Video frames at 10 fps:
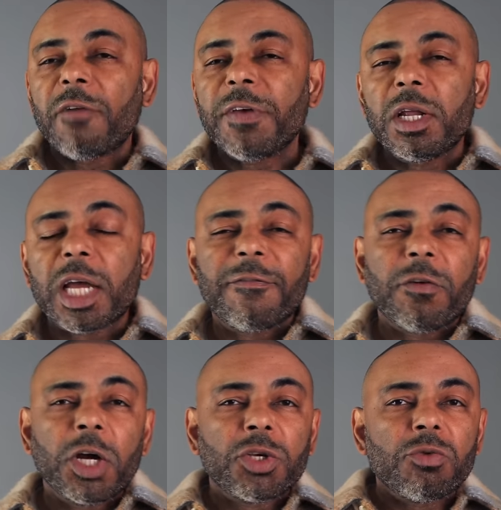if you're looking
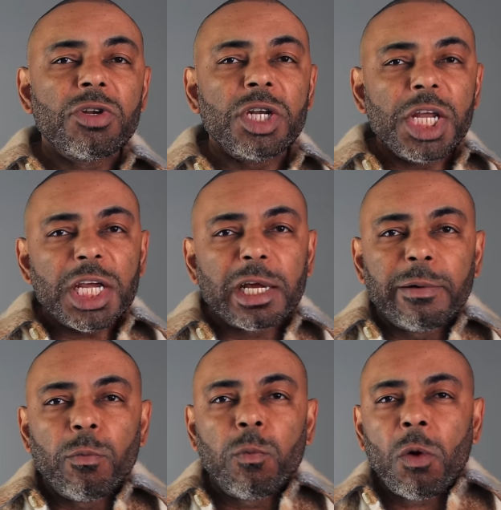for a unique,
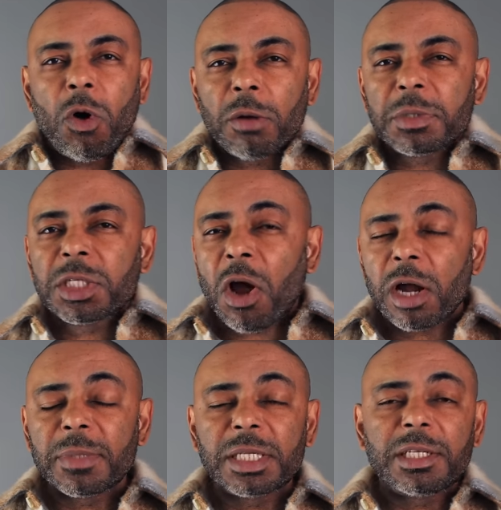warm,
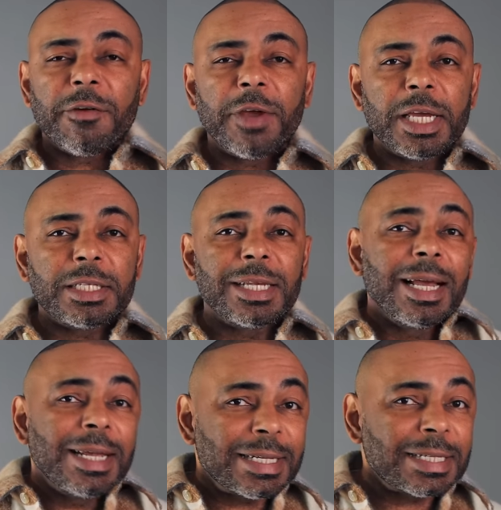dark, mysterious,
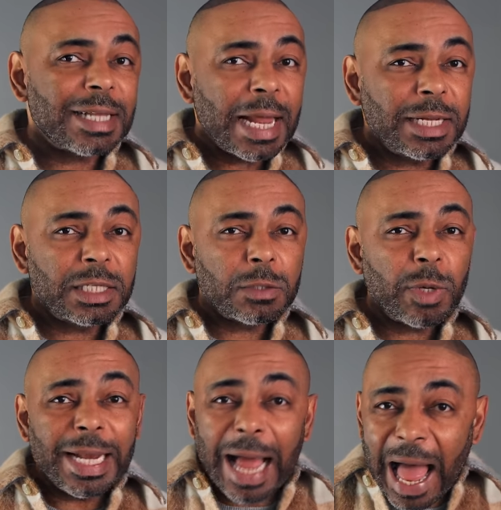yet slightly
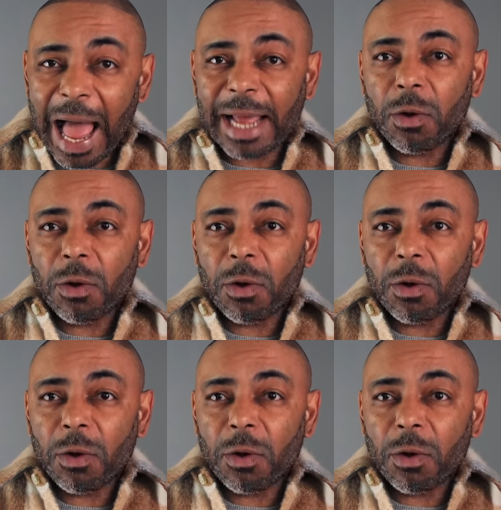sweet, high